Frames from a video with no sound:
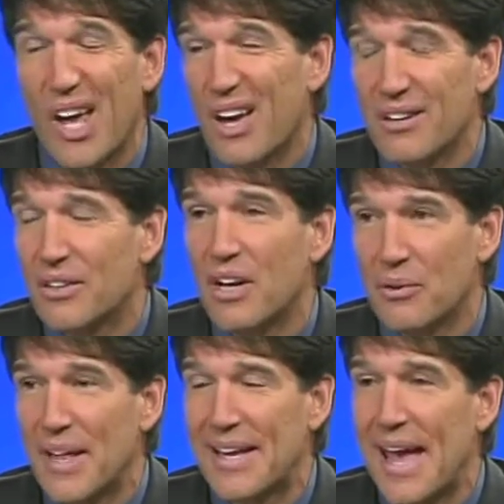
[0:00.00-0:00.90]
Yeah, you
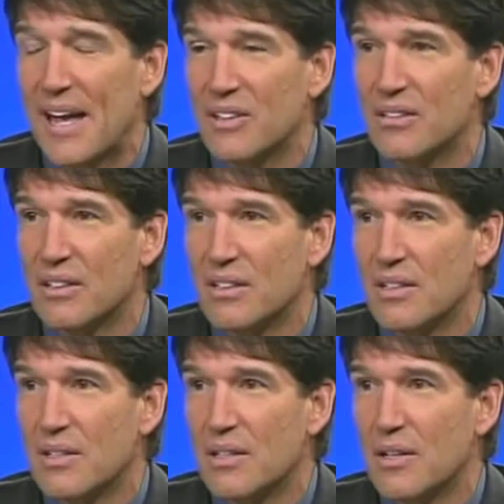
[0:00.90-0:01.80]
know, they can.
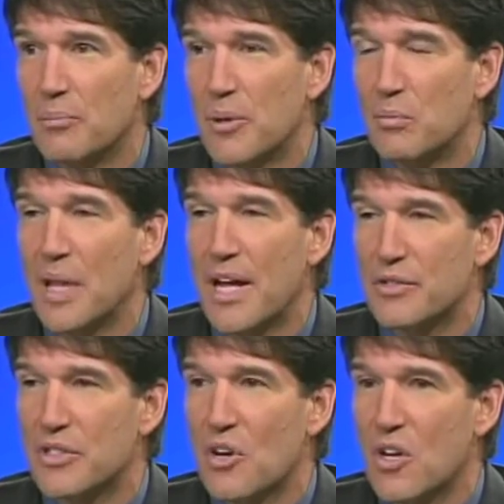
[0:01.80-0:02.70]
You know, Bill
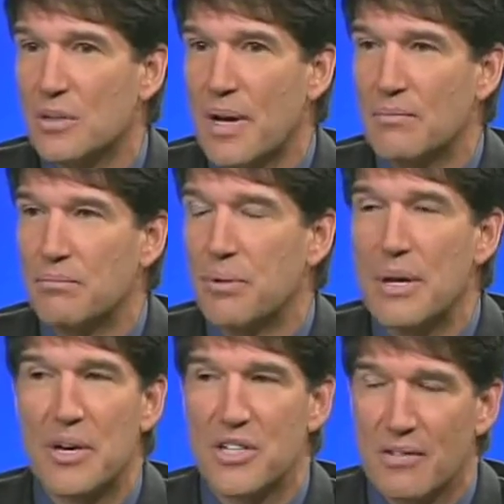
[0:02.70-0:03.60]
Blatchford talks about
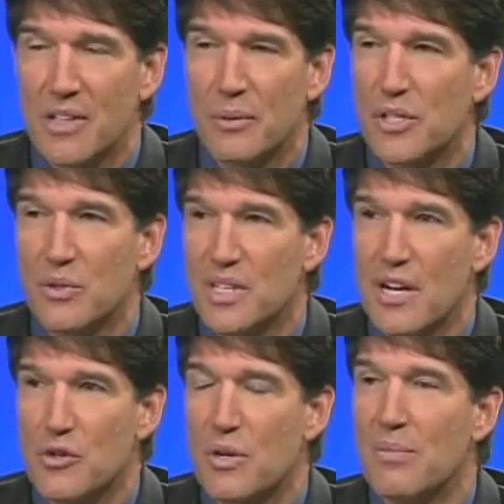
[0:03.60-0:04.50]
pretty much everything we do in
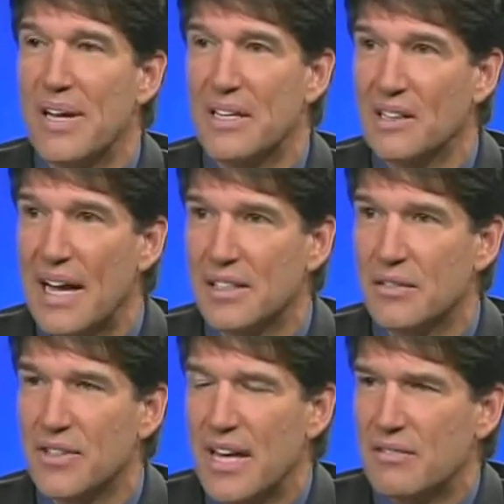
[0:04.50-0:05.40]
dentistry being
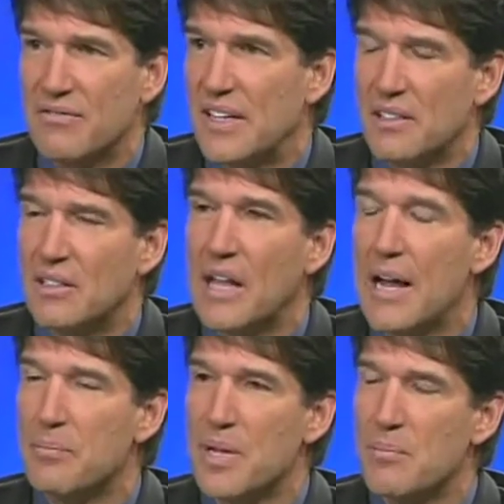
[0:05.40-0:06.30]
elective, and that offended a
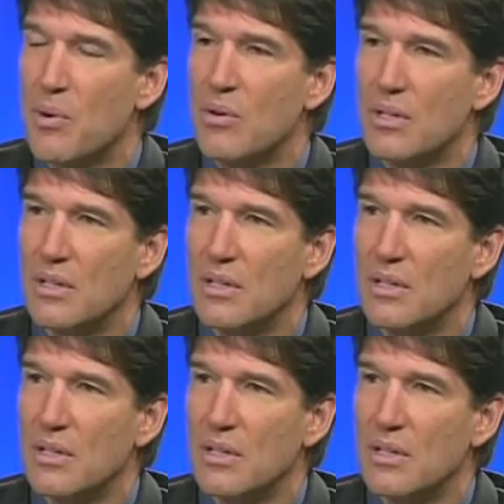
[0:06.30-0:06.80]
lot of people.